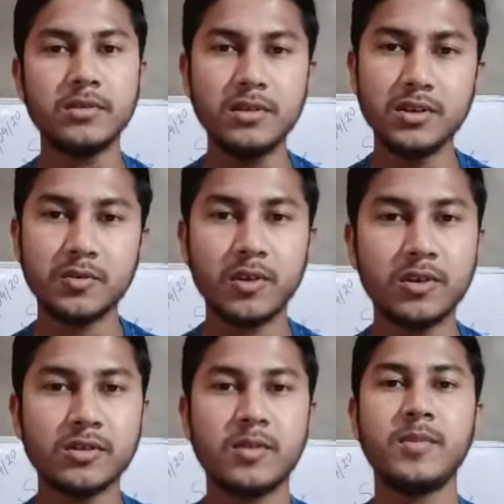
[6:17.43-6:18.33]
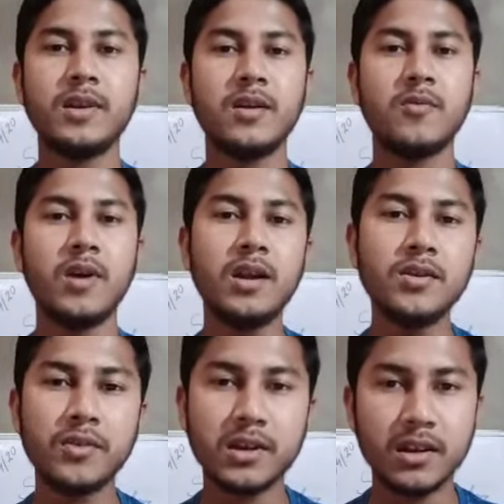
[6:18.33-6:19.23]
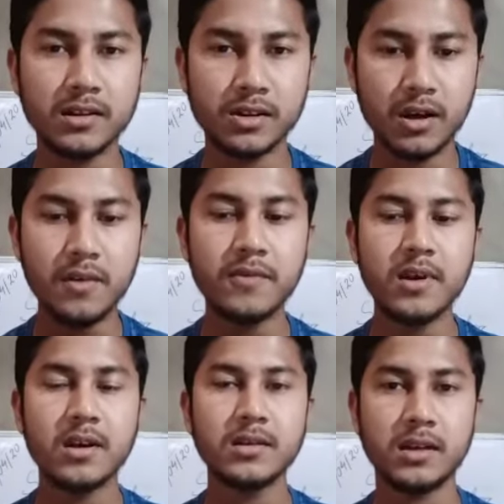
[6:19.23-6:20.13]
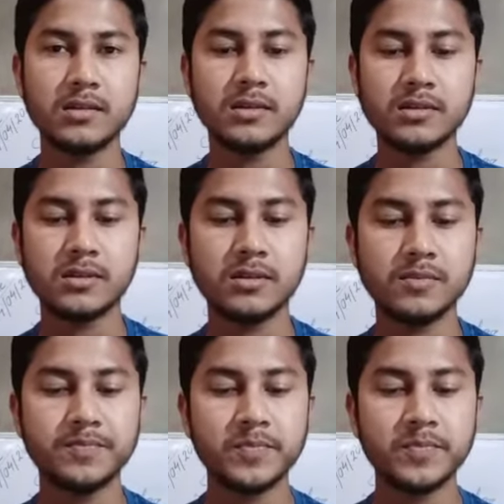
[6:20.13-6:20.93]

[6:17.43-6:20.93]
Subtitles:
So this one also be the one weakness of transistor.